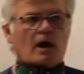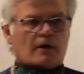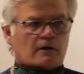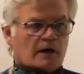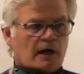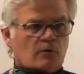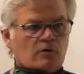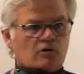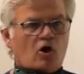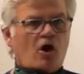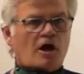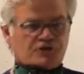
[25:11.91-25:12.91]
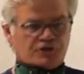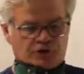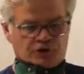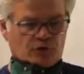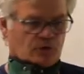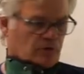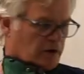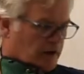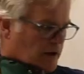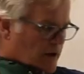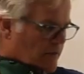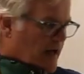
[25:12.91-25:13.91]
I will caution you
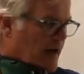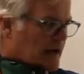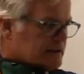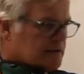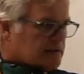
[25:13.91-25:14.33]
that